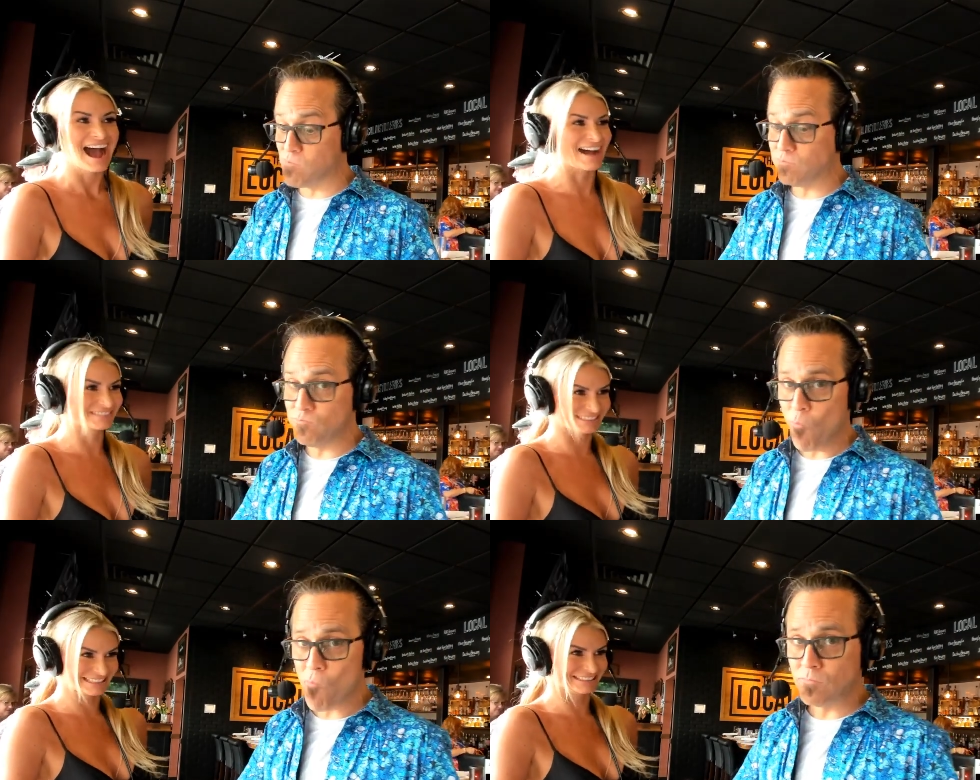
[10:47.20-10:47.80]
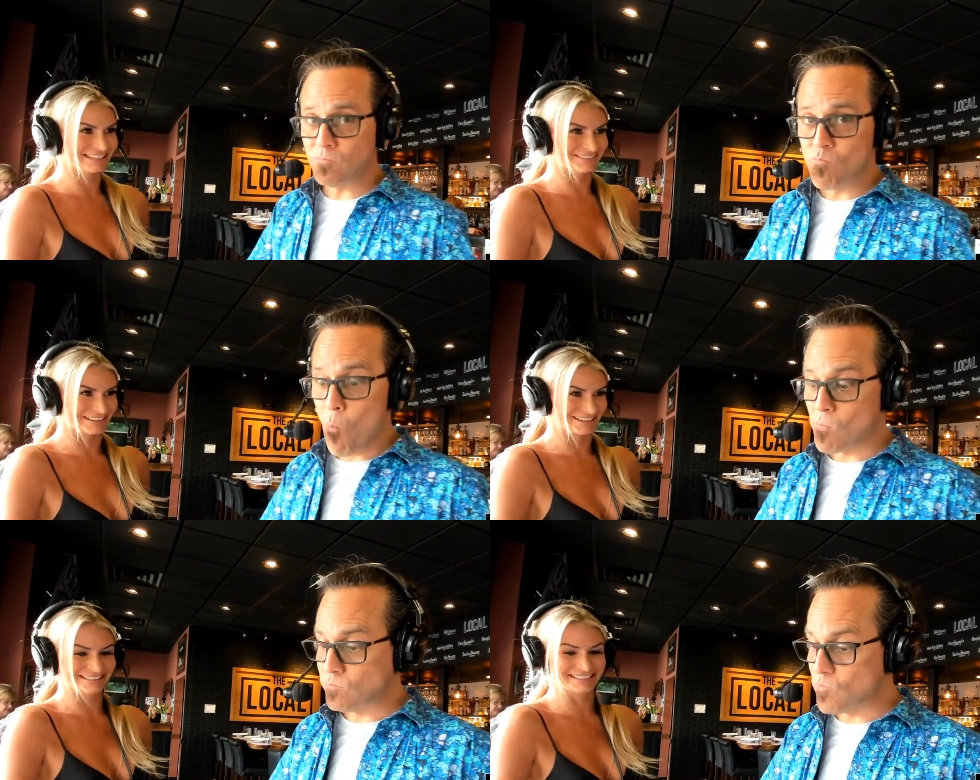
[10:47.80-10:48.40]
Speaker 1: I'm glad you love it.
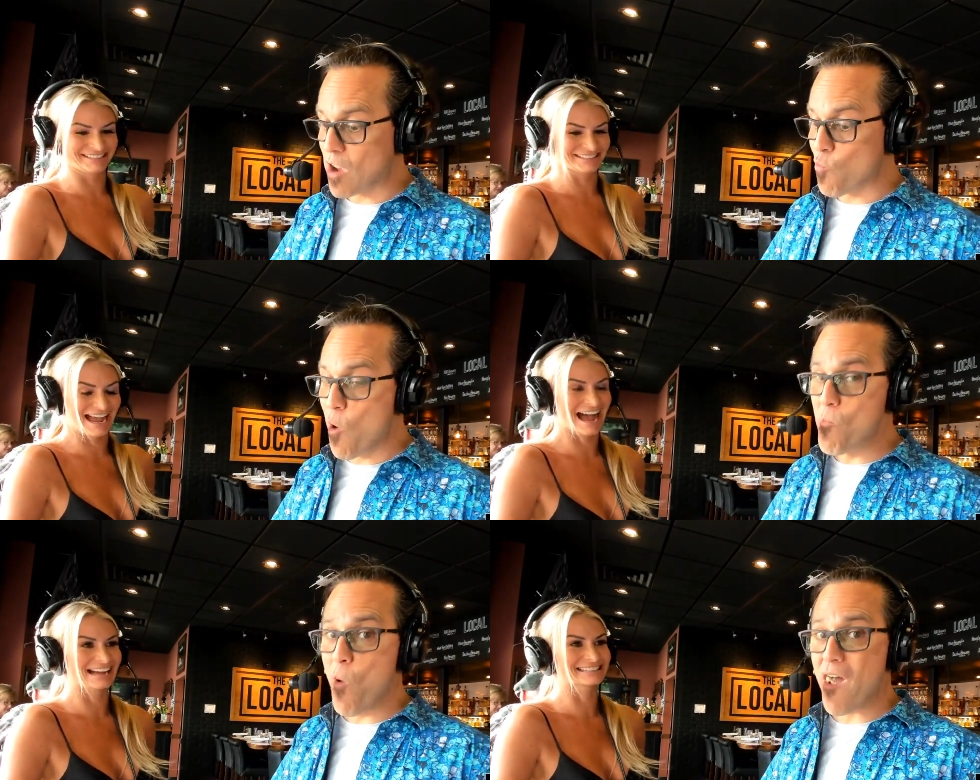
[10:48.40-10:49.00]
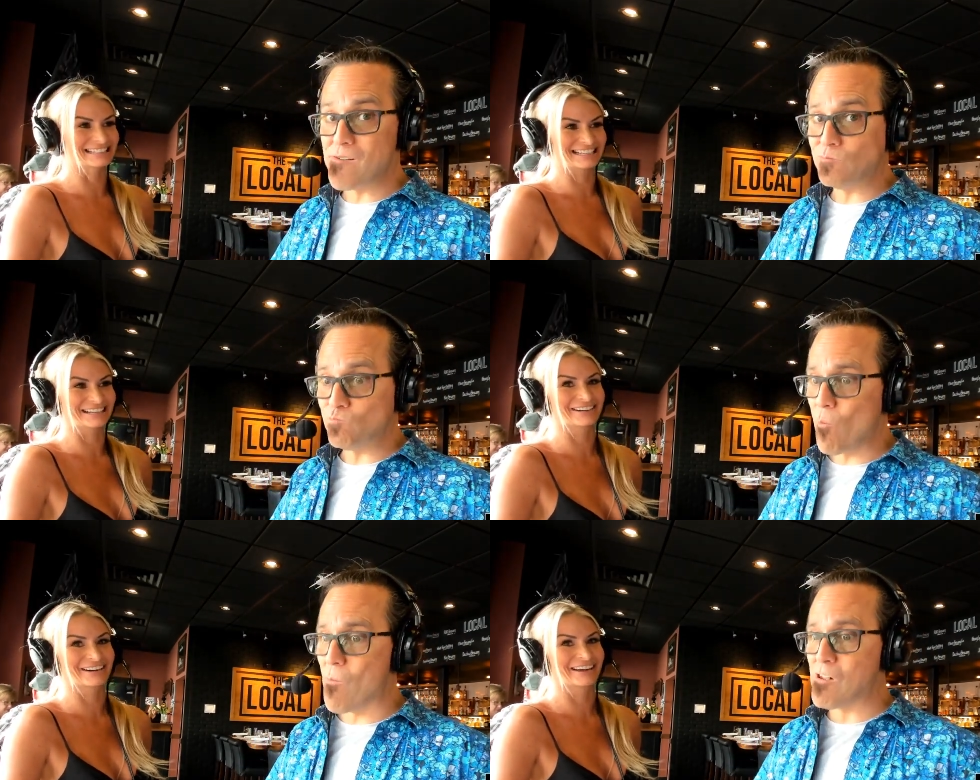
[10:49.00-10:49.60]
It's Zach's
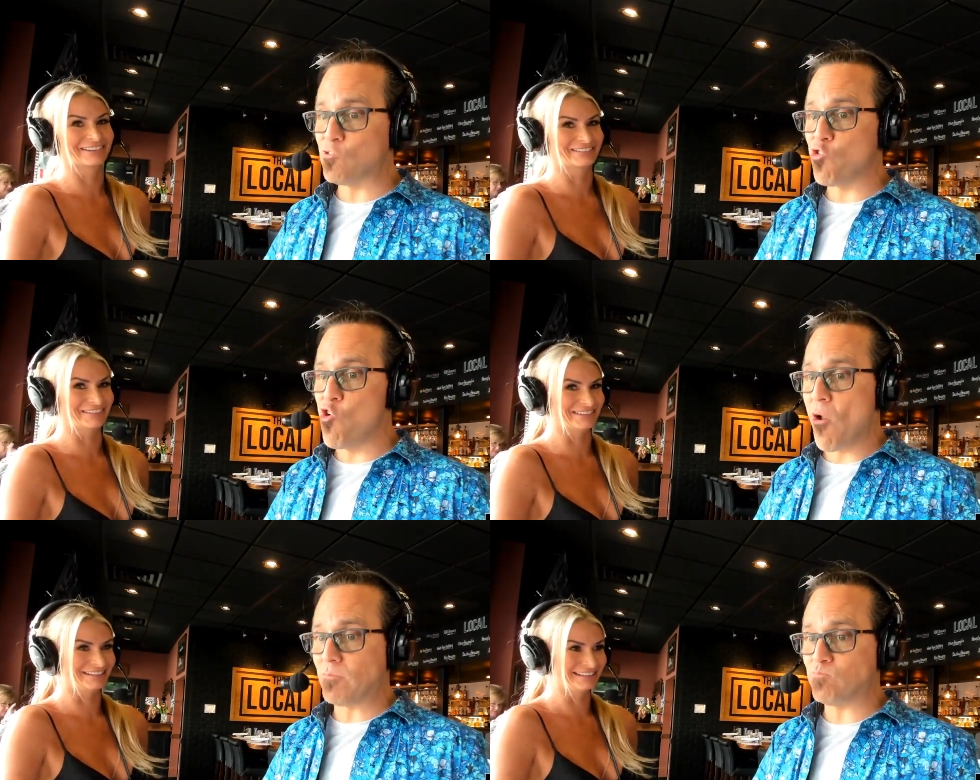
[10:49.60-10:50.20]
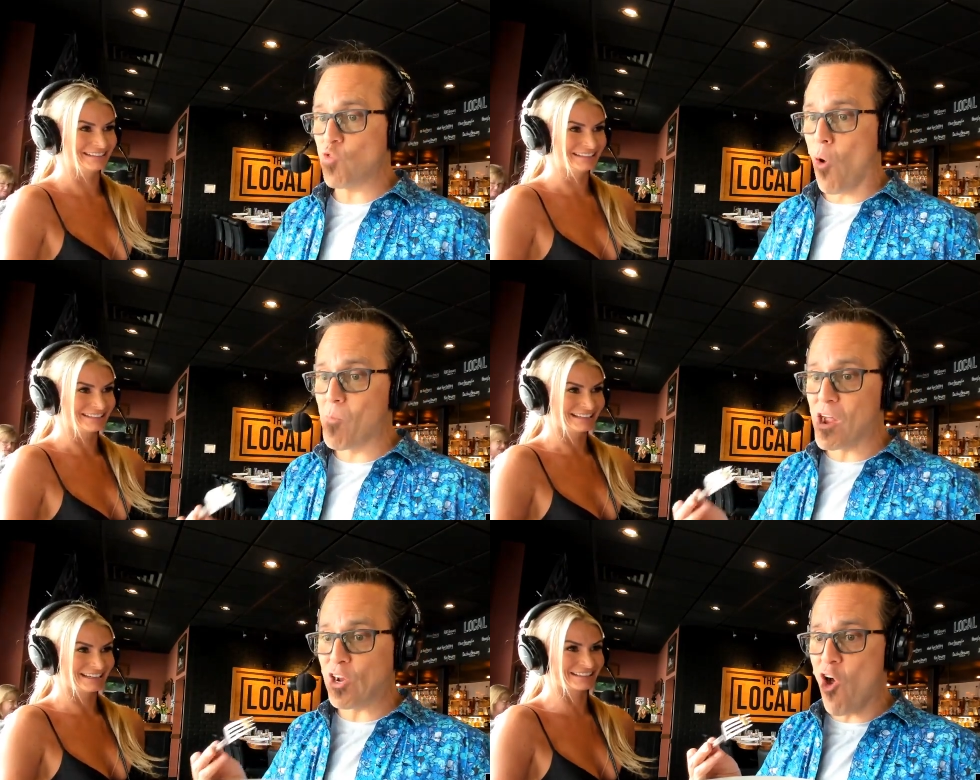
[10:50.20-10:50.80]
incredible. Oh my god.
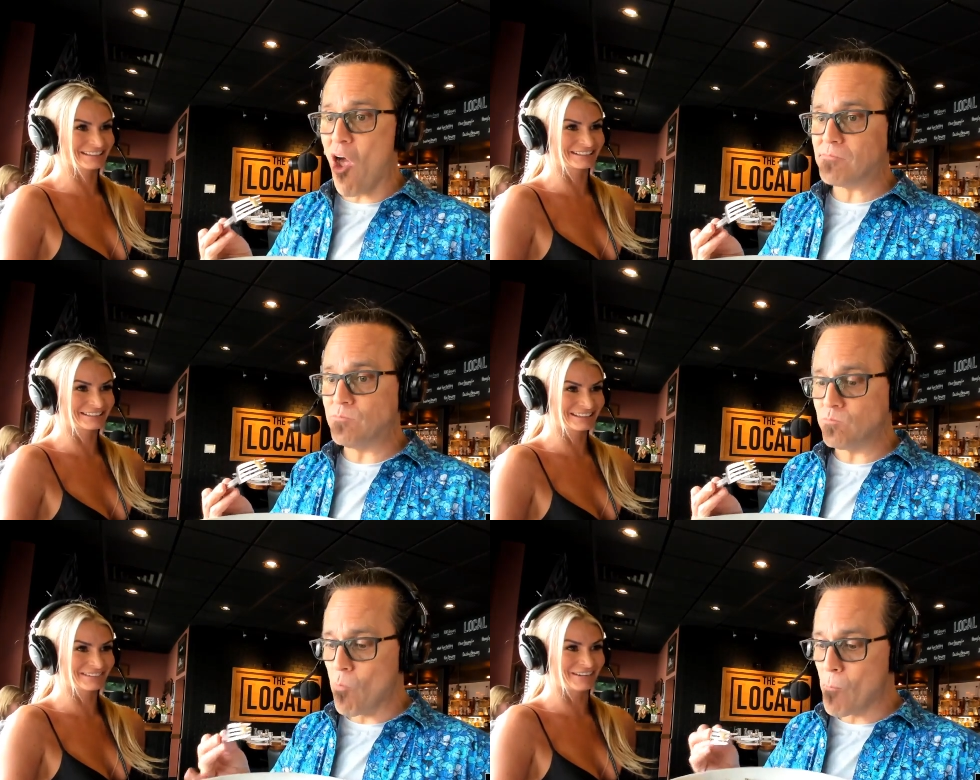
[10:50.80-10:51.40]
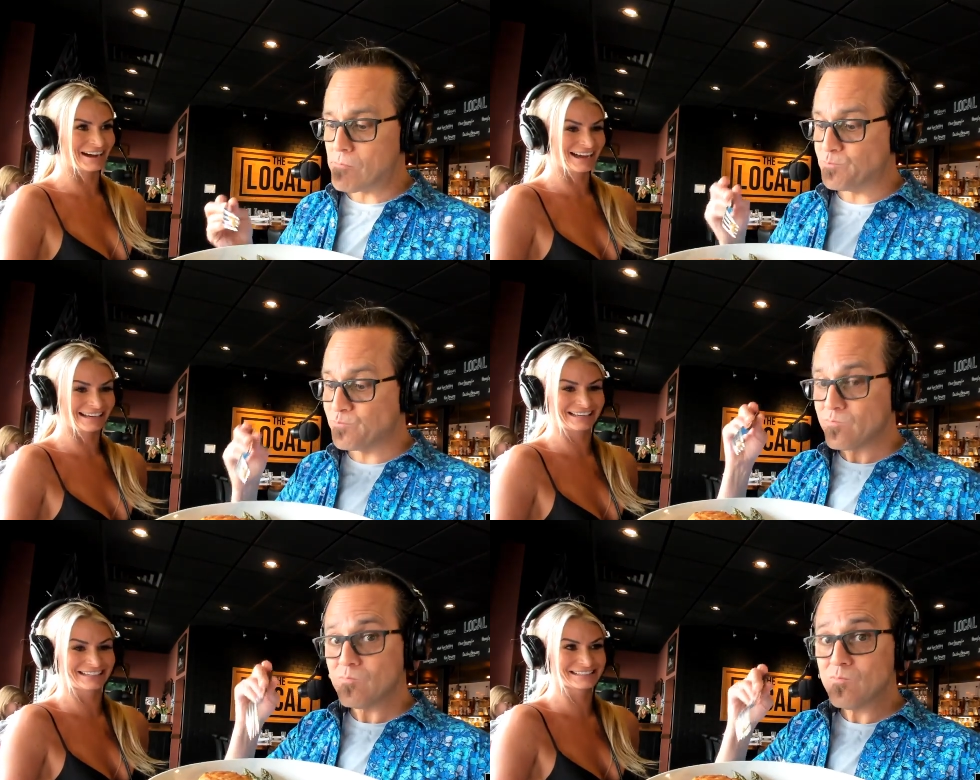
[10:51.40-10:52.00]
Clearly, why
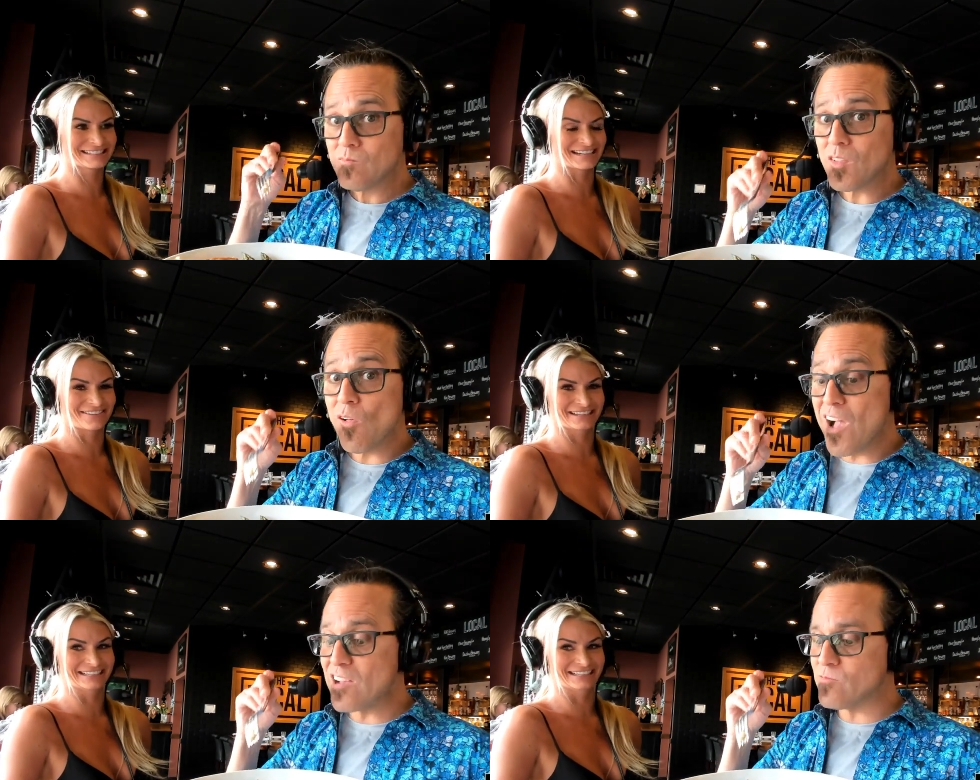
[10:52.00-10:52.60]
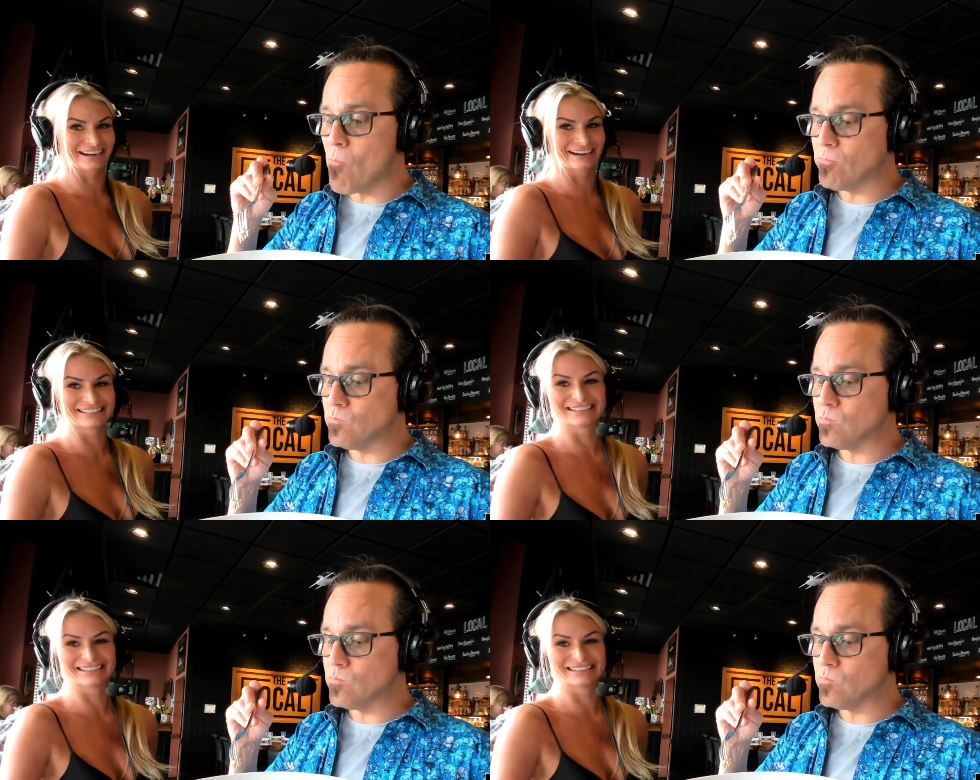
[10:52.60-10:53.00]
he's chef that, of the year.